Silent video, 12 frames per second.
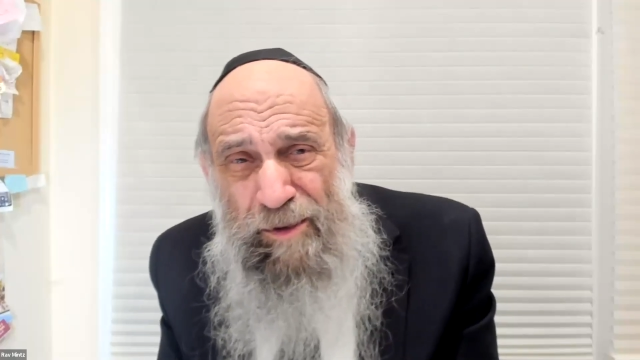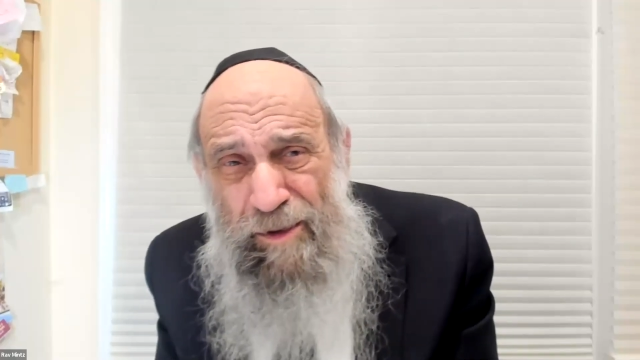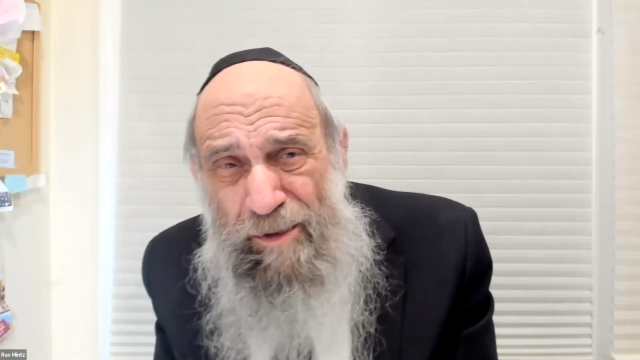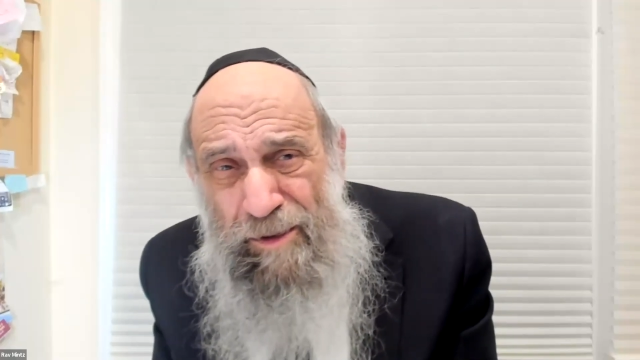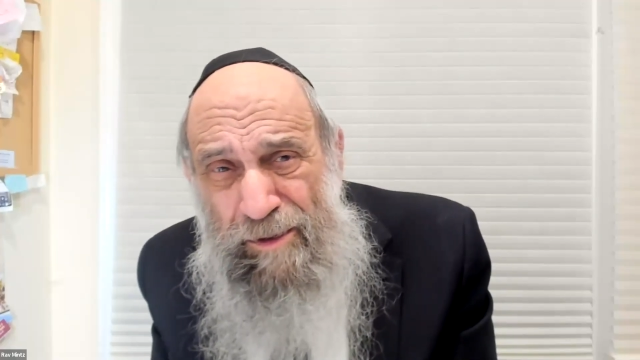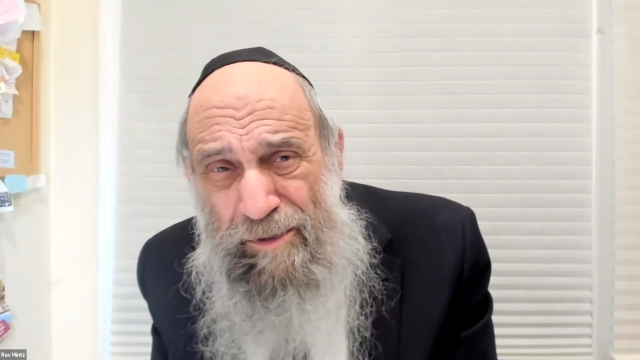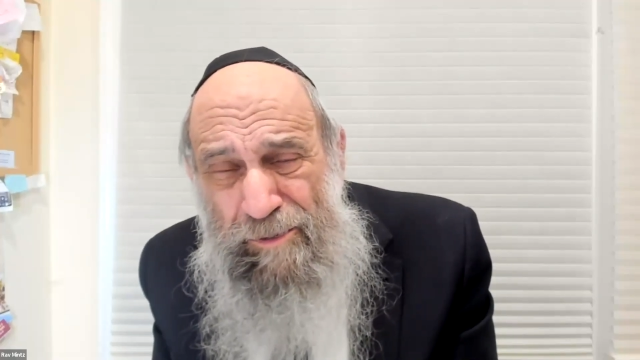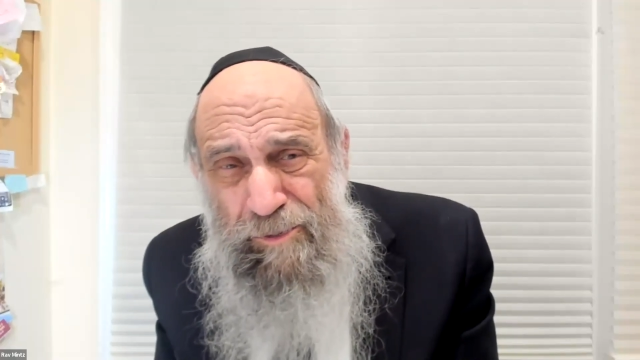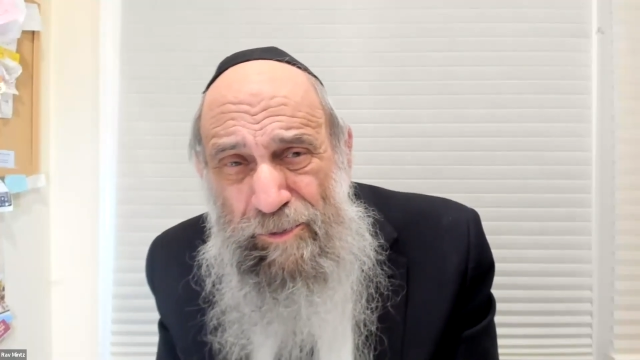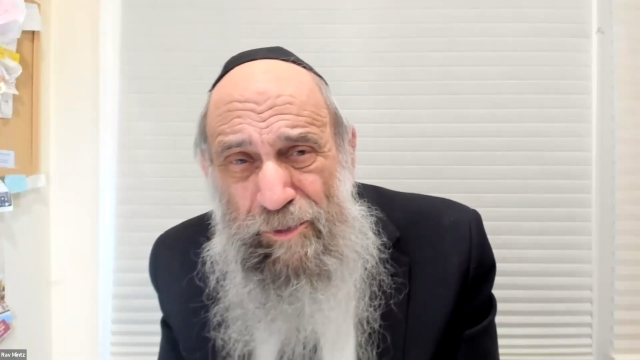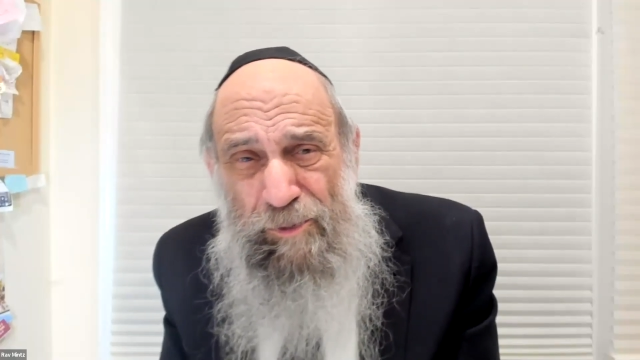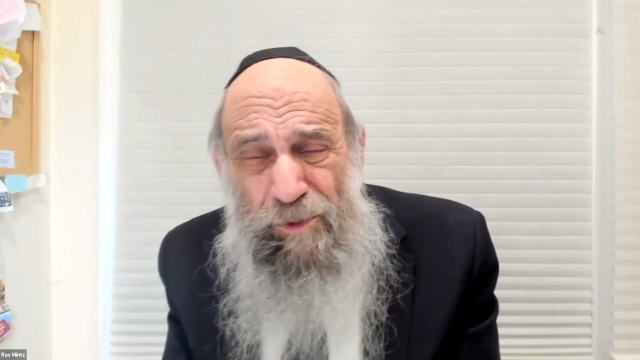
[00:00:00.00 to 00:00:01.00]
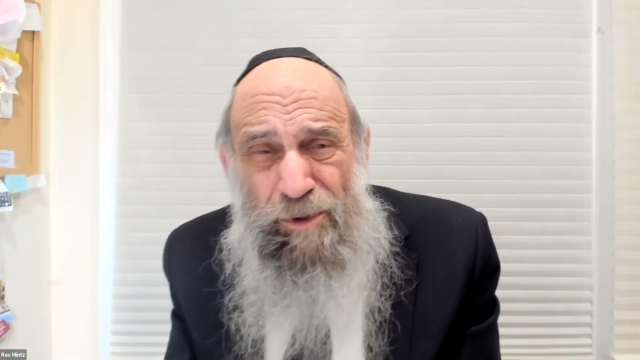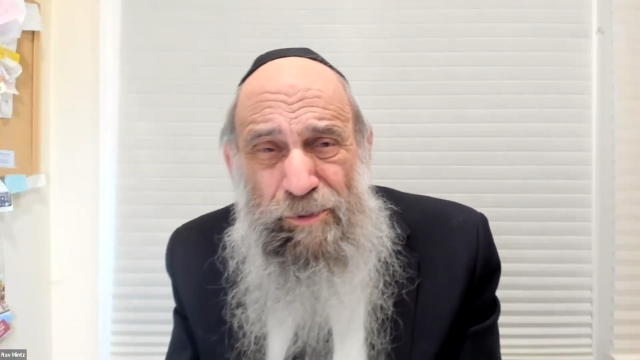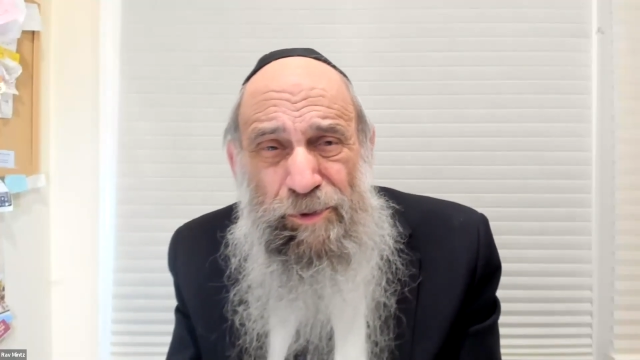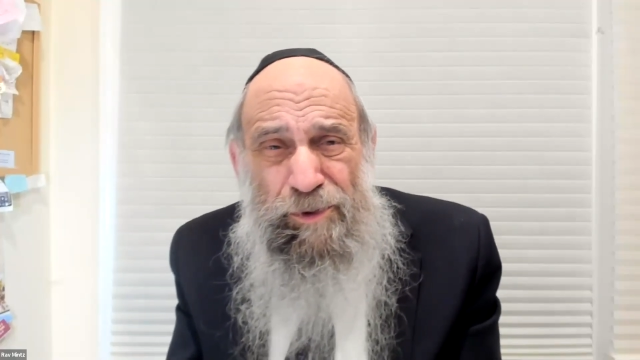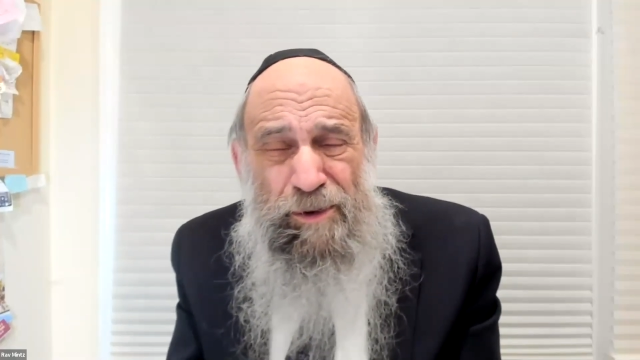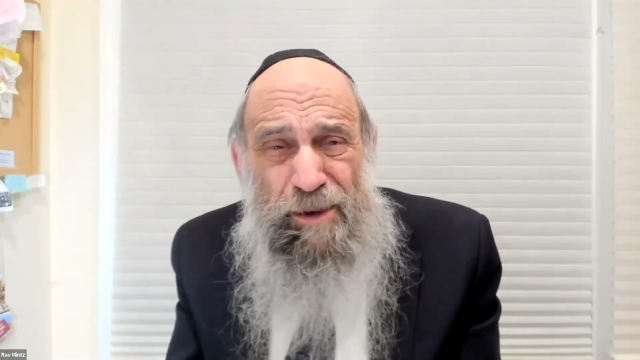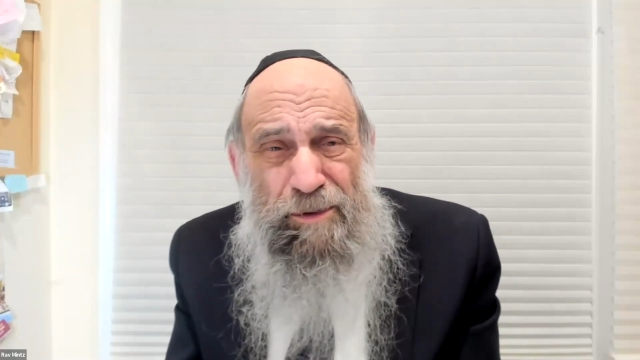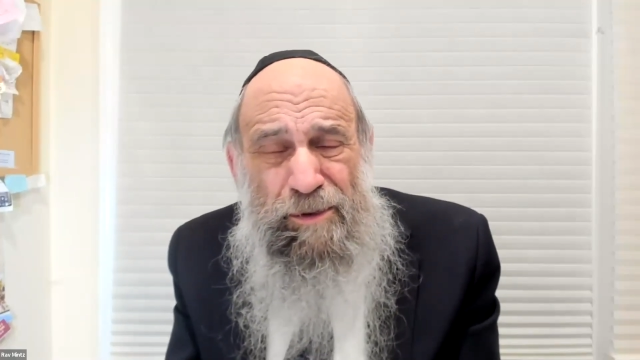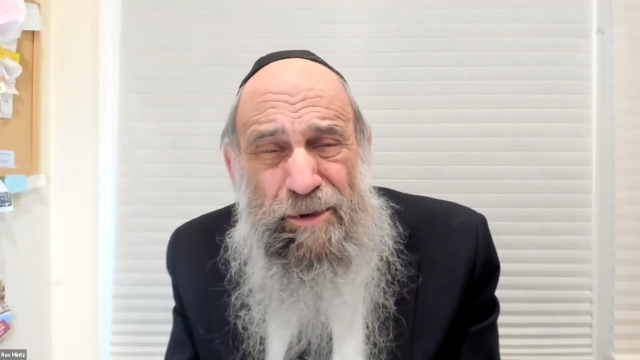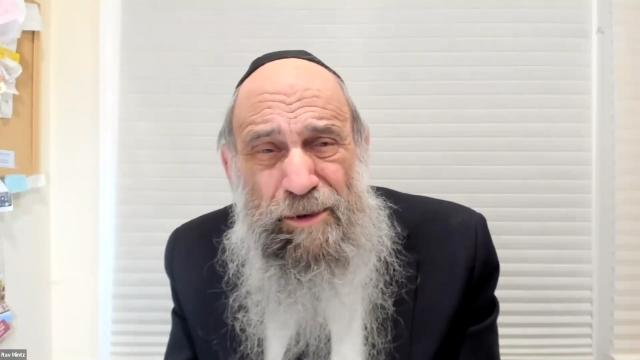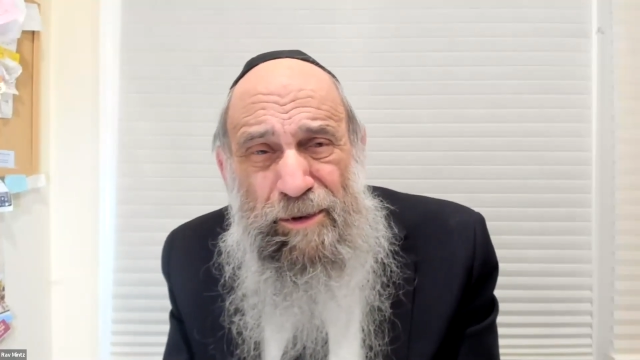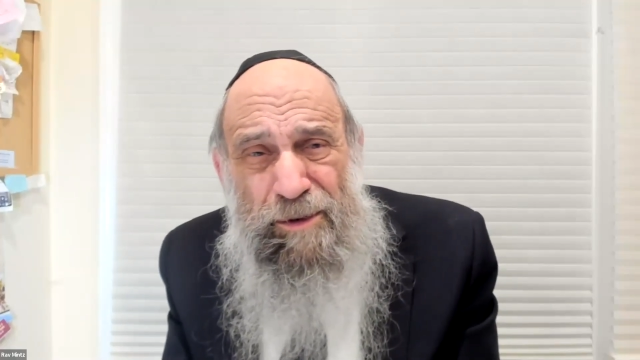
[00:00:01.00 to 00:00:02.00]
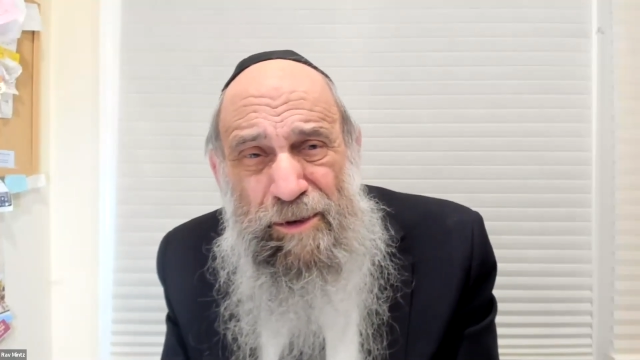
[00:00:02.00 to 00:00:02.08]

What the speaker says: We can't